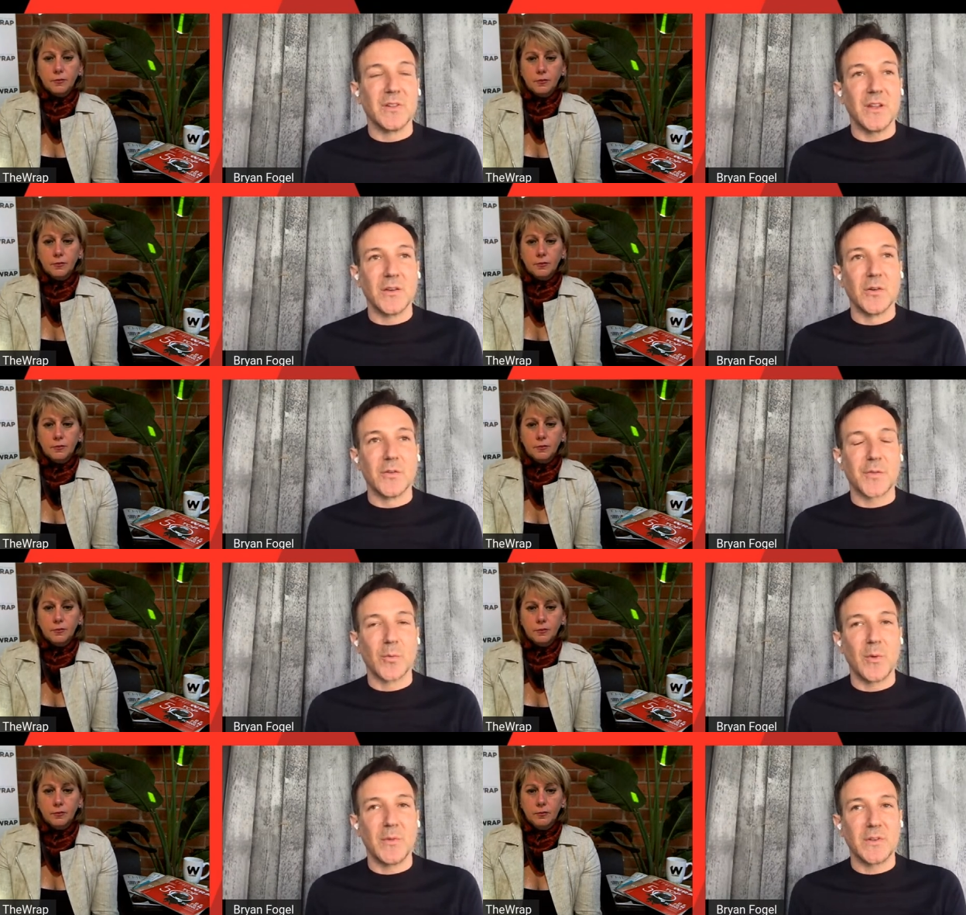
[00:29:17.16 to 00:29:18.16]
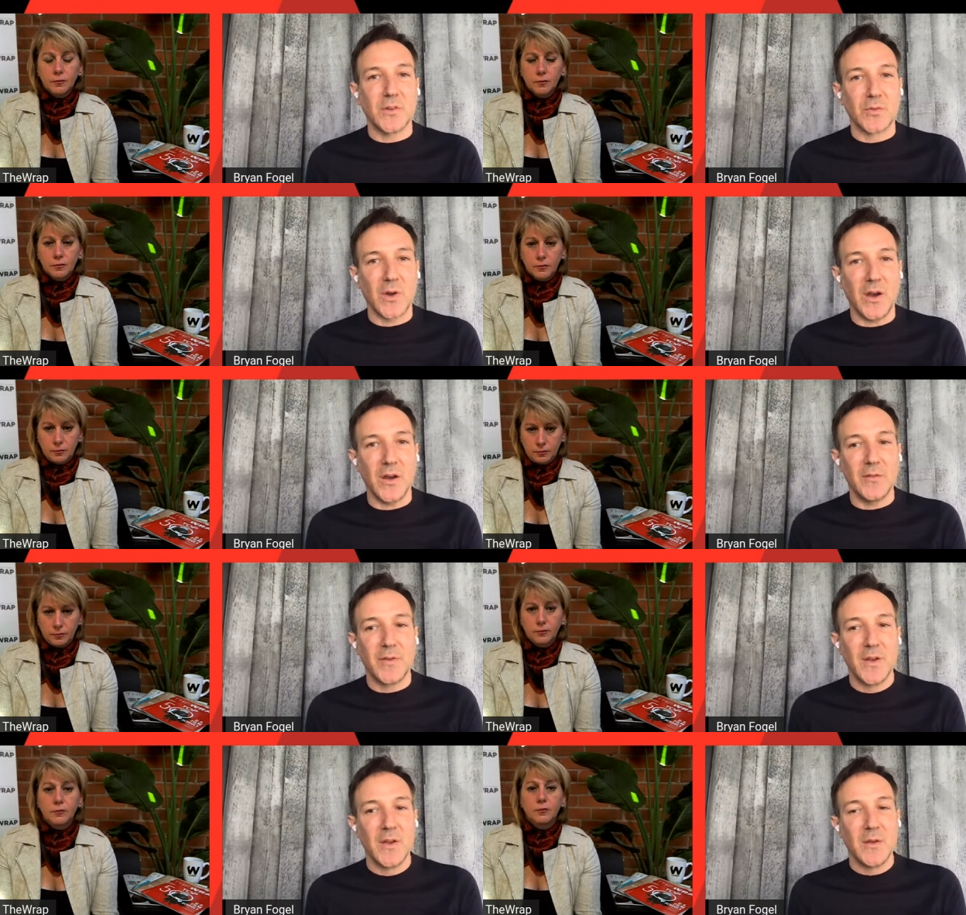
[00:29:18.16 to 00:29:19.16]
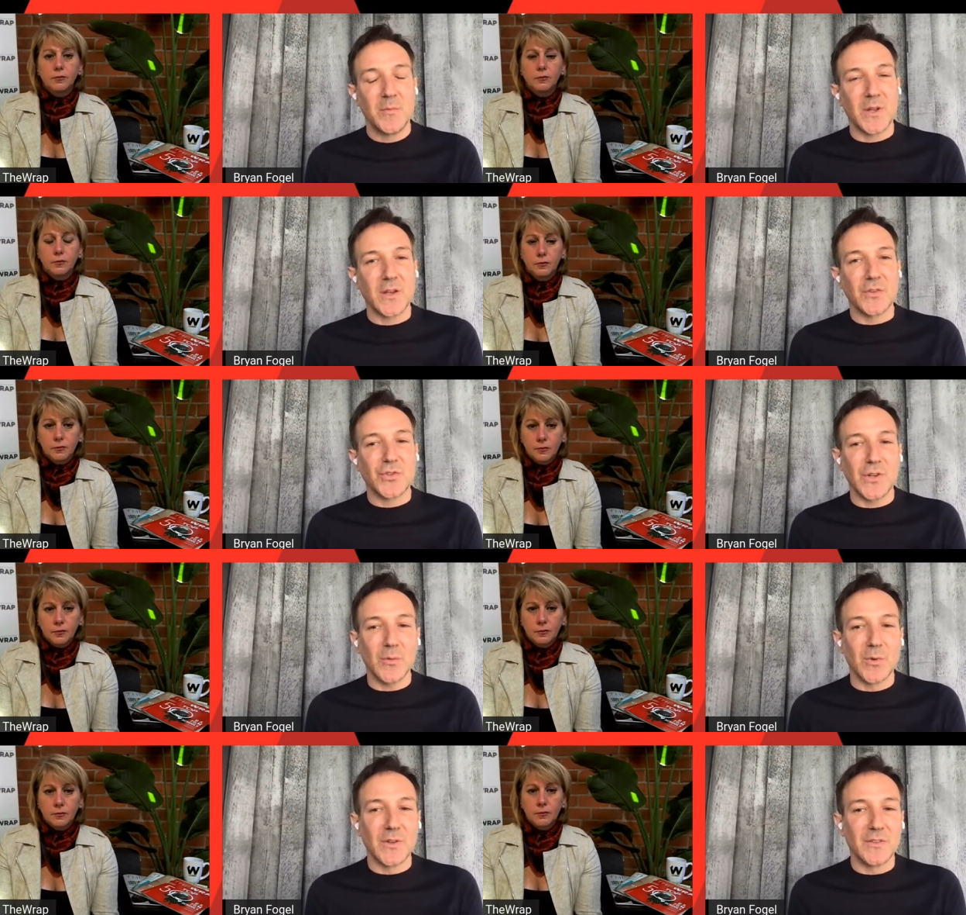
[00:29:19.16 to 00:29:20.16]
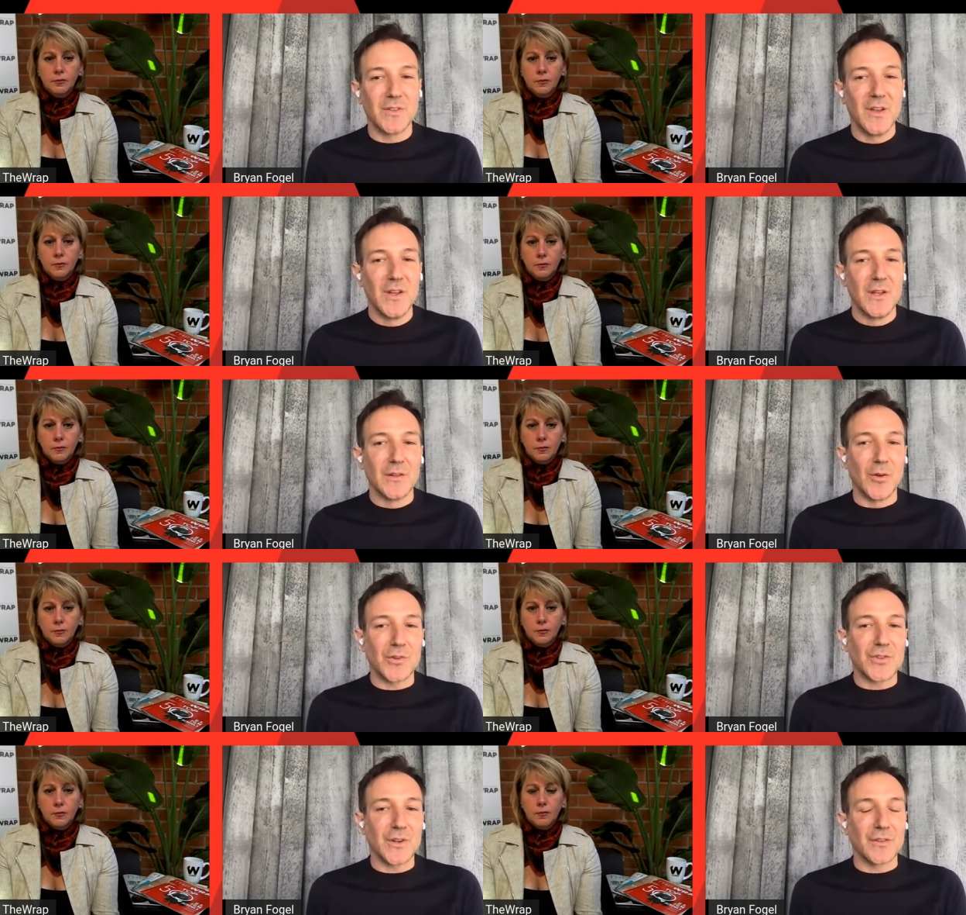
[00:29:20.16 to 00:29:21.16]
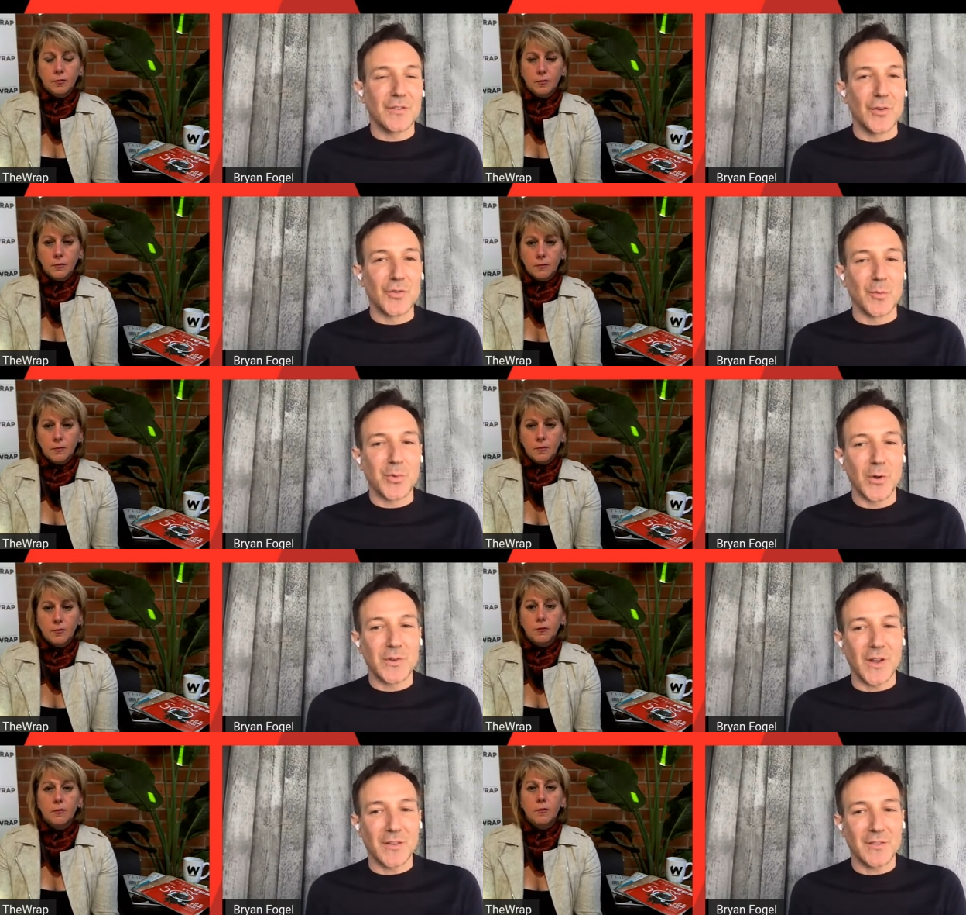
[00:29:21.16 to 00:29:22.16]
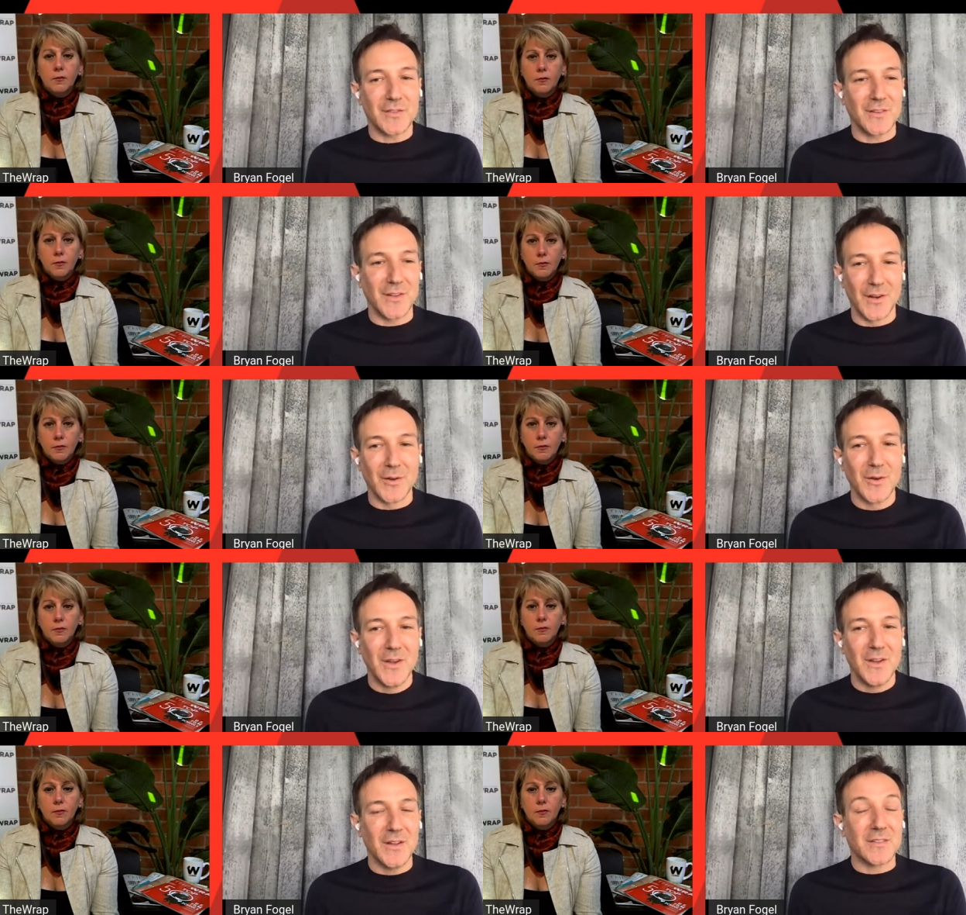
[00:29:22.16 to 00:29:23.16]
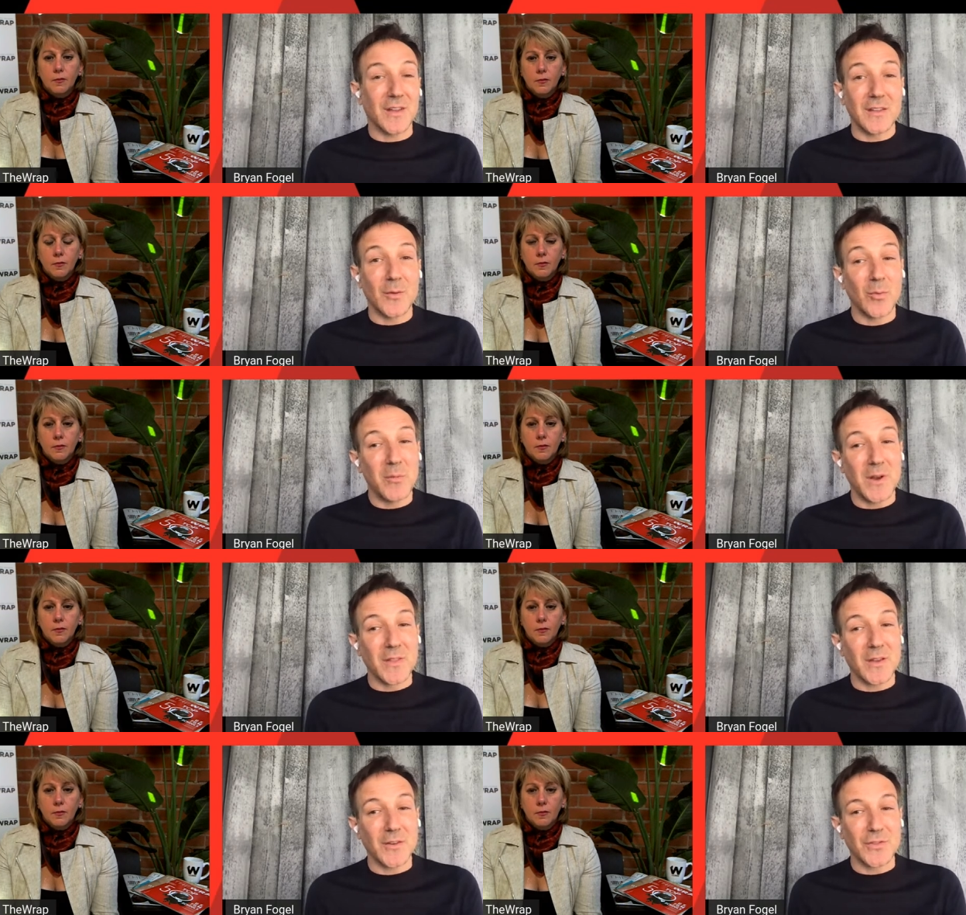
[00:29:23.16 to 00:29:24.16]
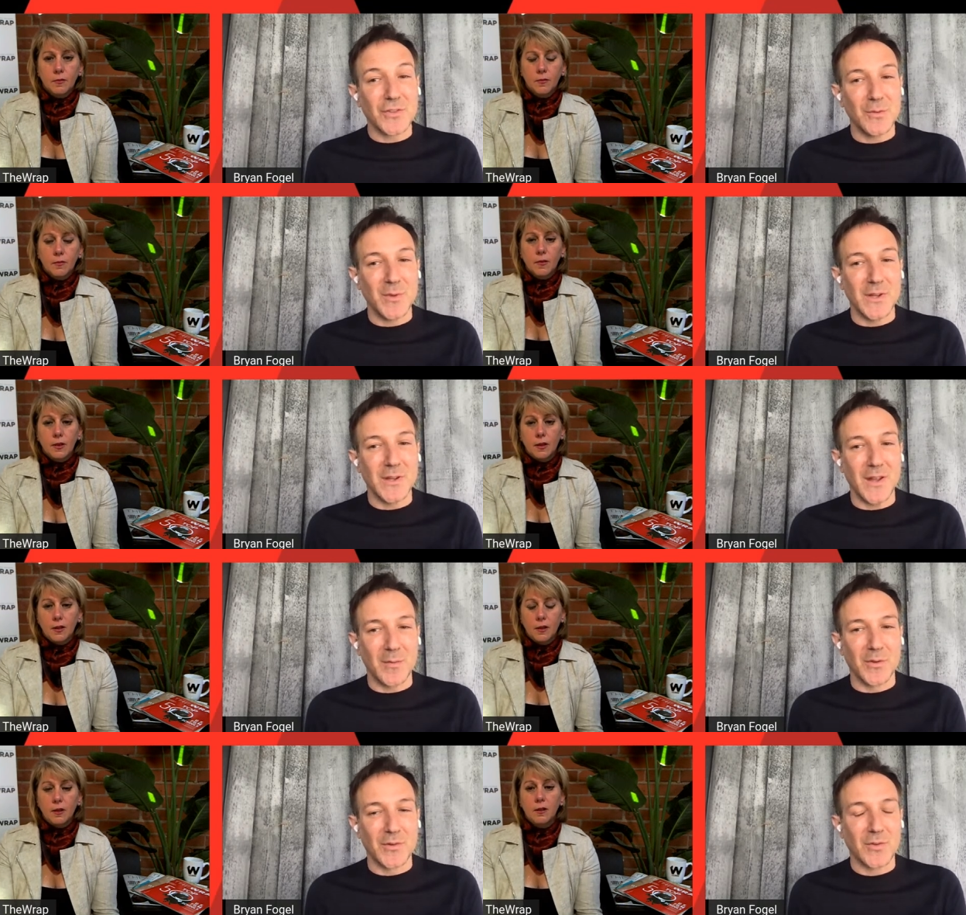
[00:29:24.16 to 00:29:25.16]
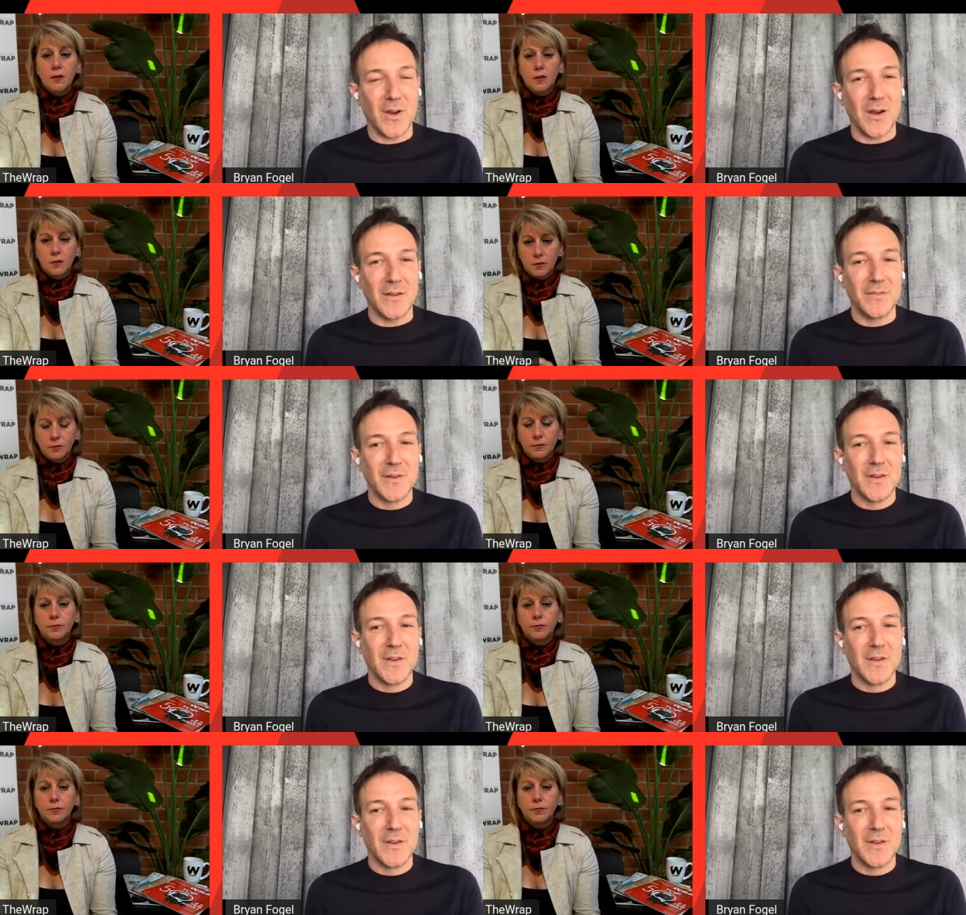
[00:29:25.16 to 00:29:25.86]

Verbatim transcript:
Speaker 1: legal for women to drive because she was launching a social protest, you know, and saying that women in the country should be able to drive.